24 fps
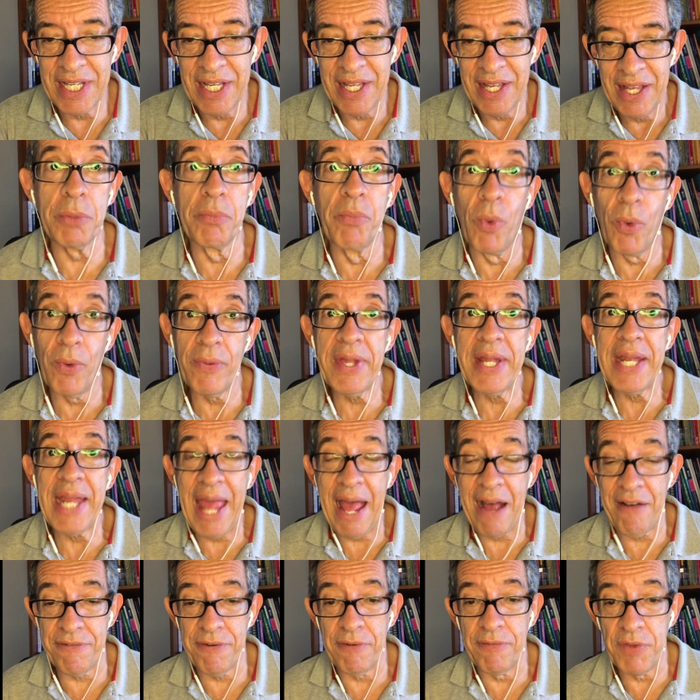More than
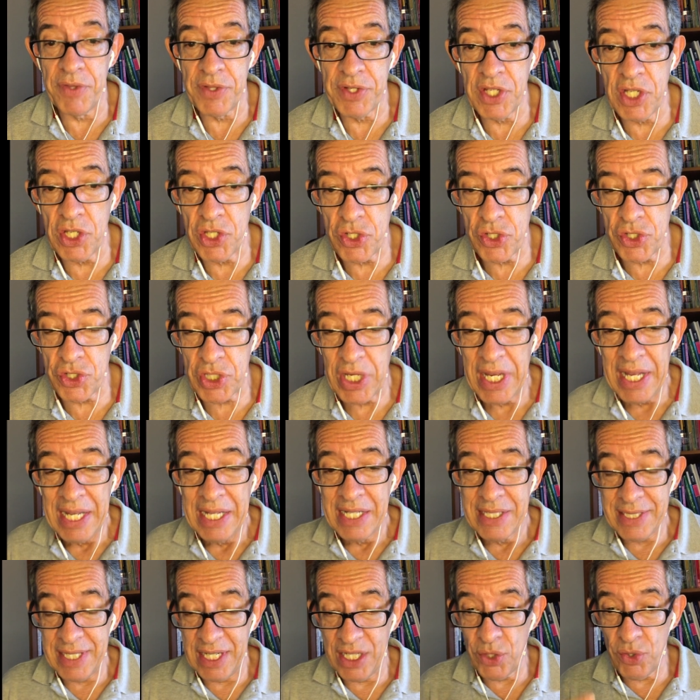half of the teachers
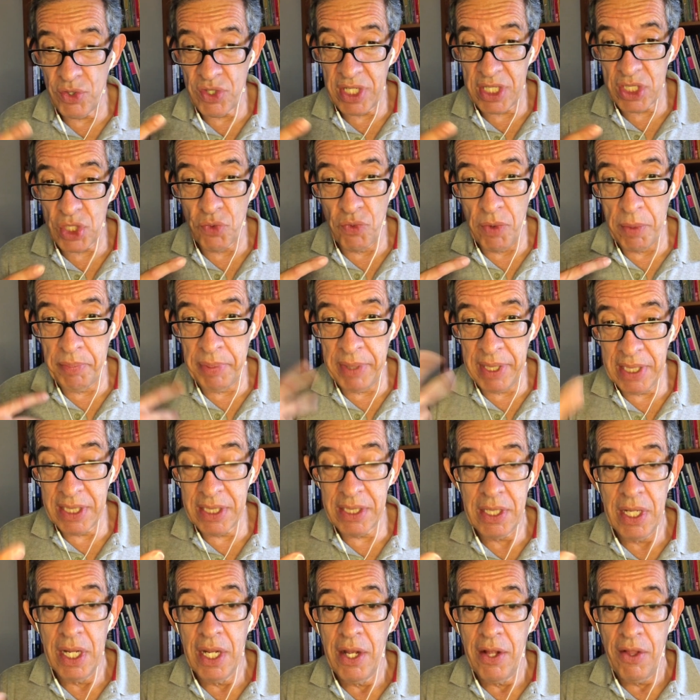tend to just repeat
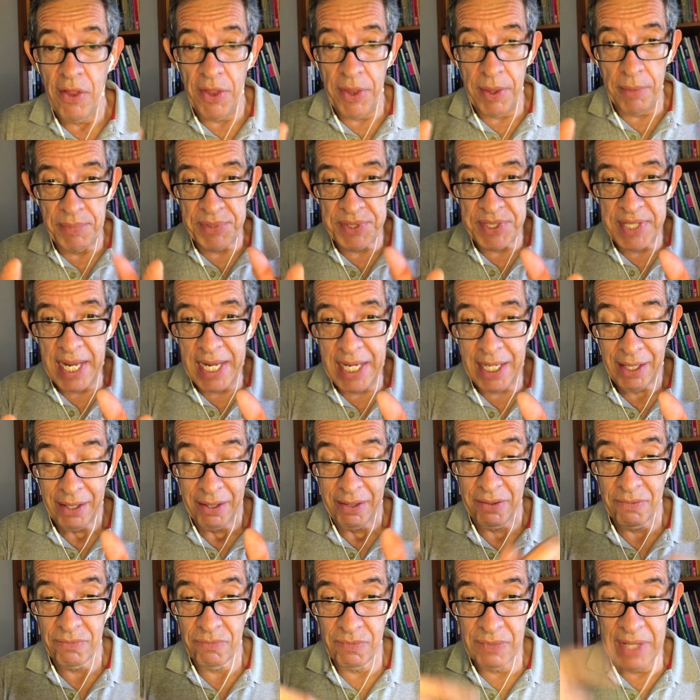the mistake
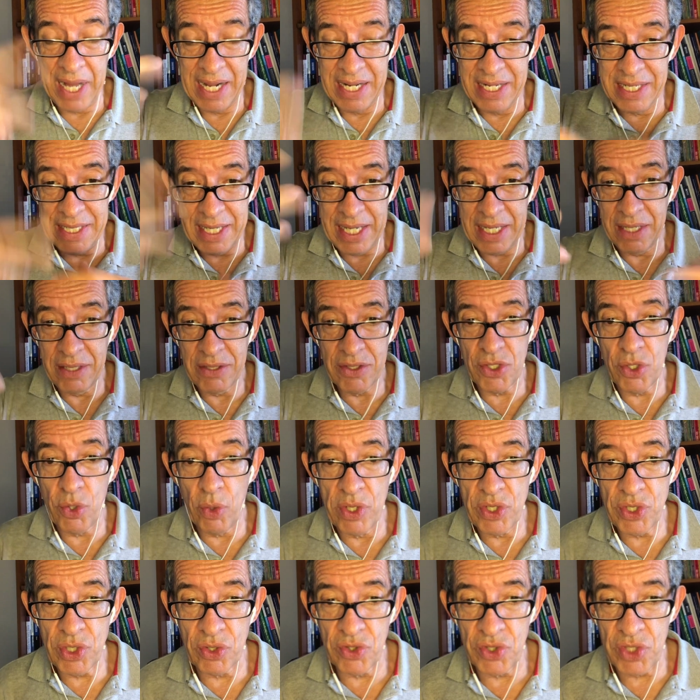and then
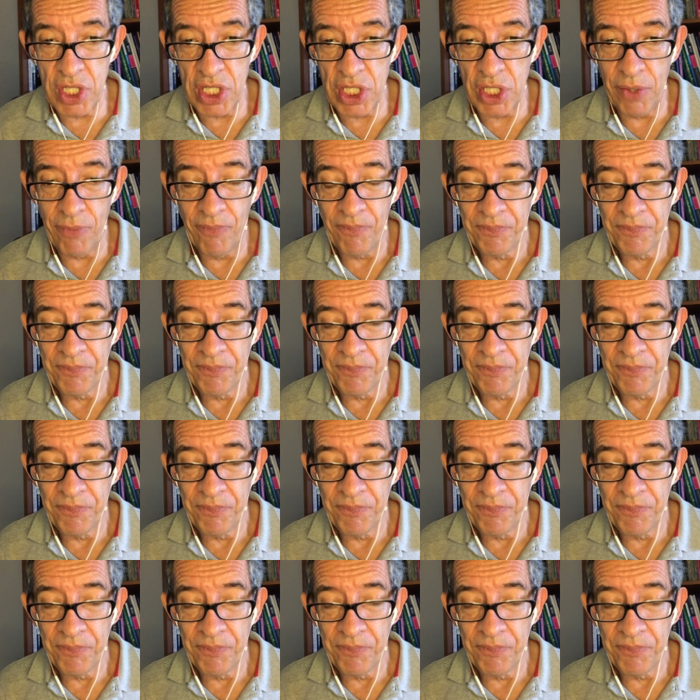students continue.